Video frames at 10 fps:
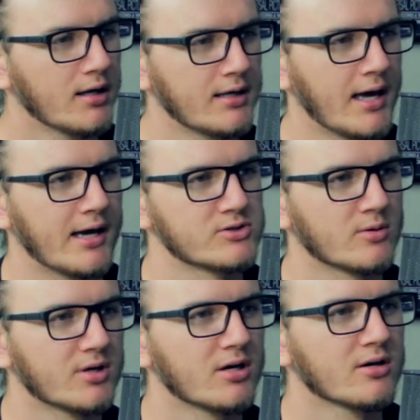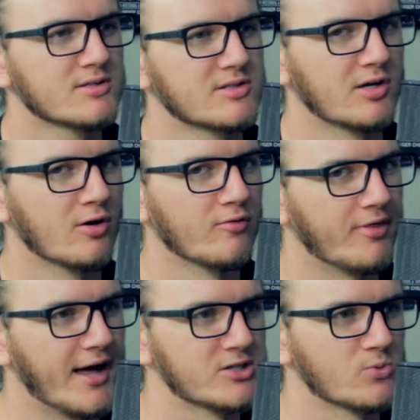Yeah, so I'm curious to know if
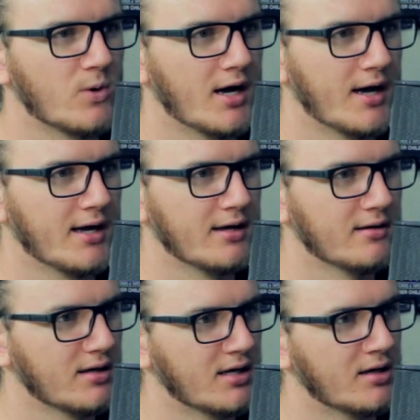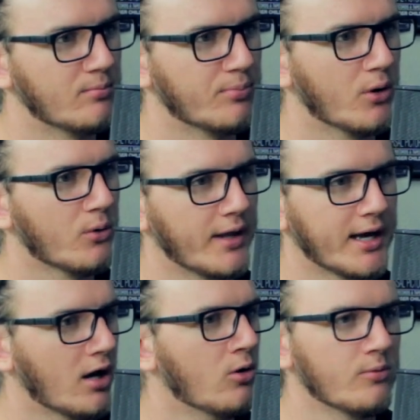that's why it broke.
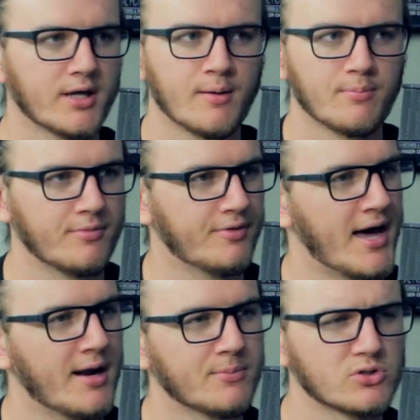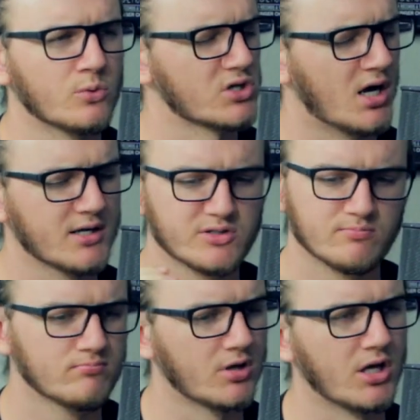That episode was
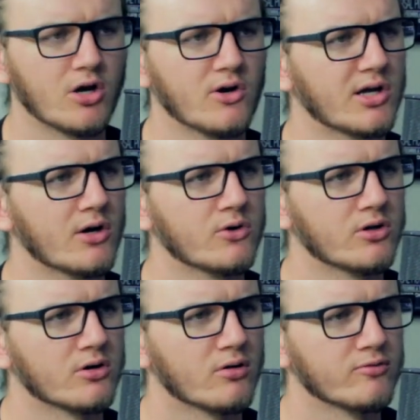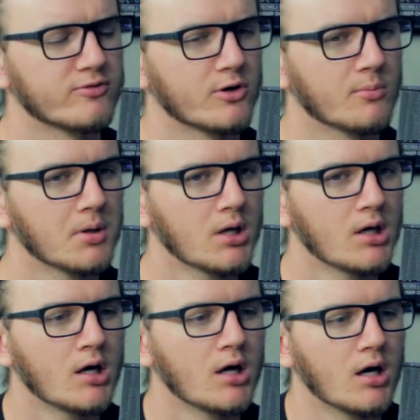awesome. Here you go, do your own film.
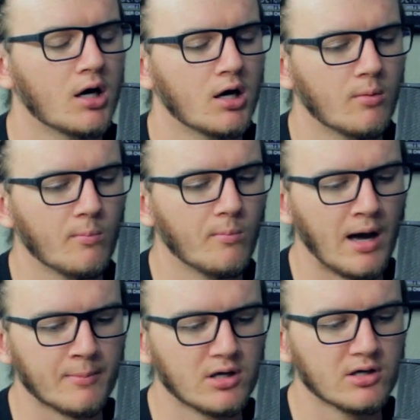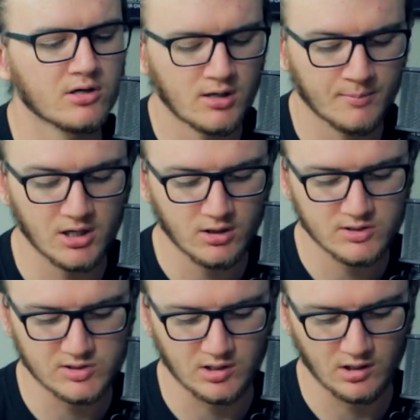I'm
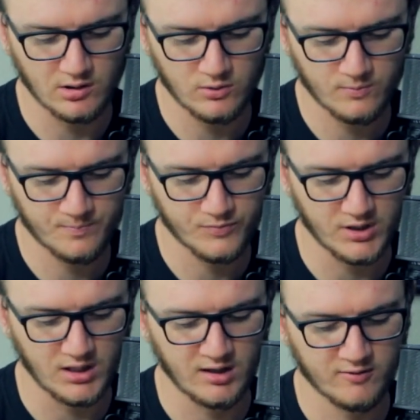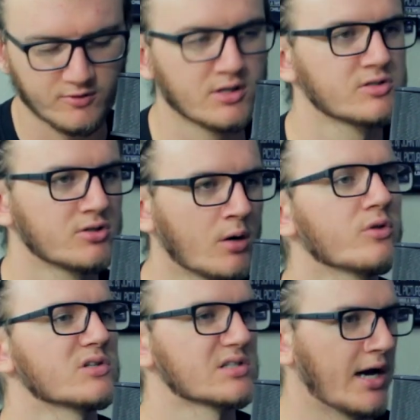curious to know if, because they're done
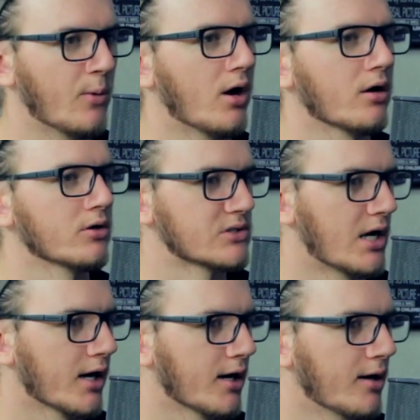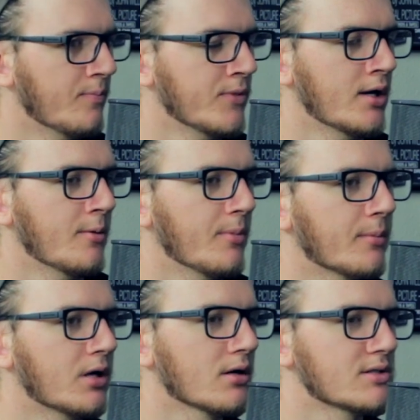with the Skywalker saga, but
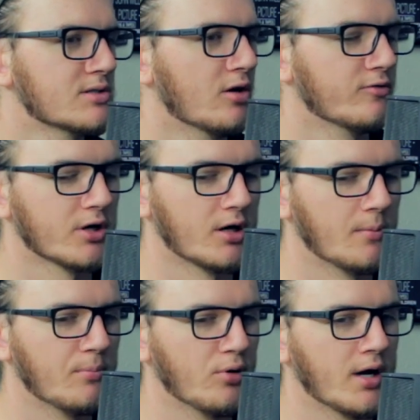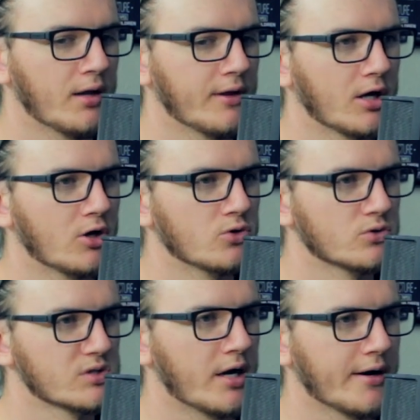I'm curious to know if they're gonna bring on a new
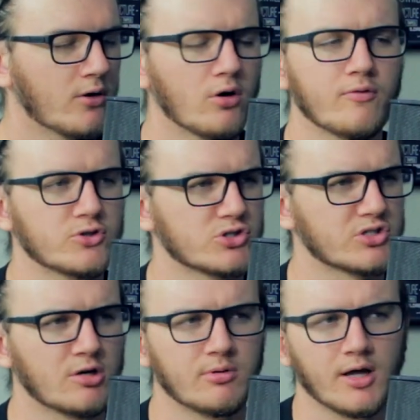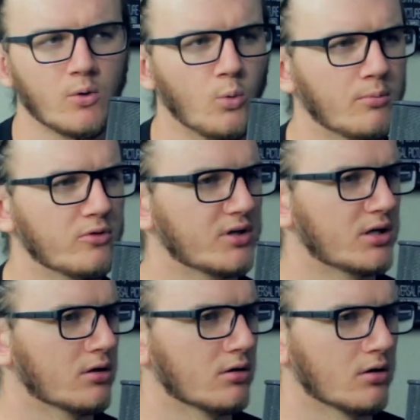saga, or if it's just gonna be one movie
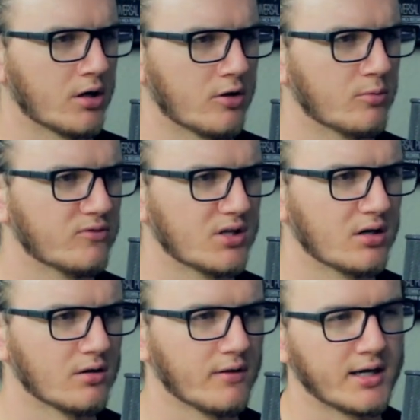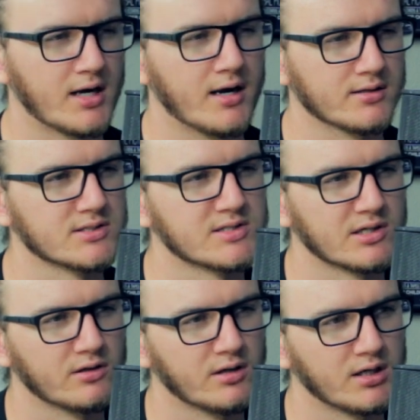here, another movie here, not
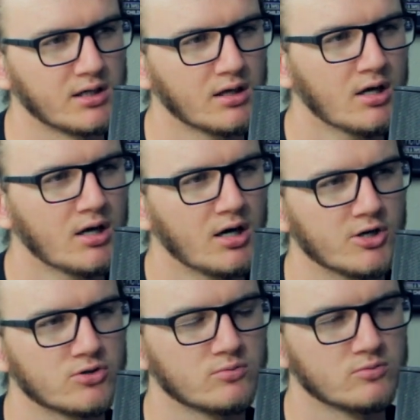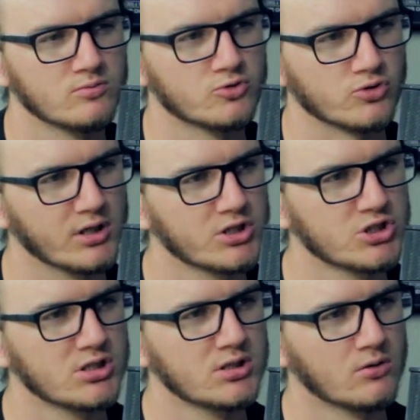necessarily a
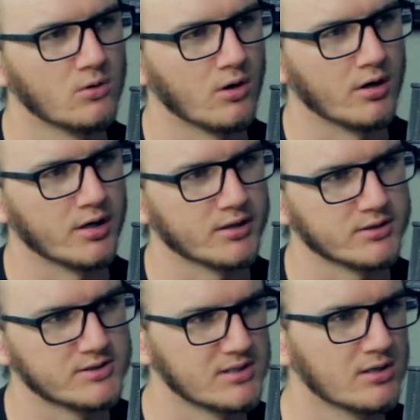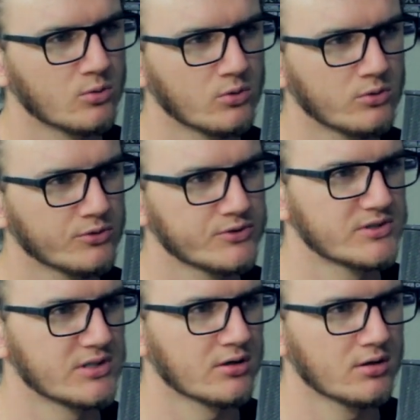trilogy or a sequel
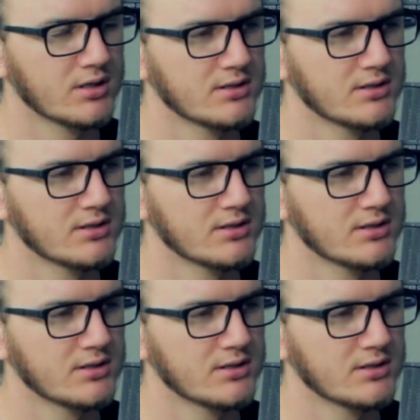series.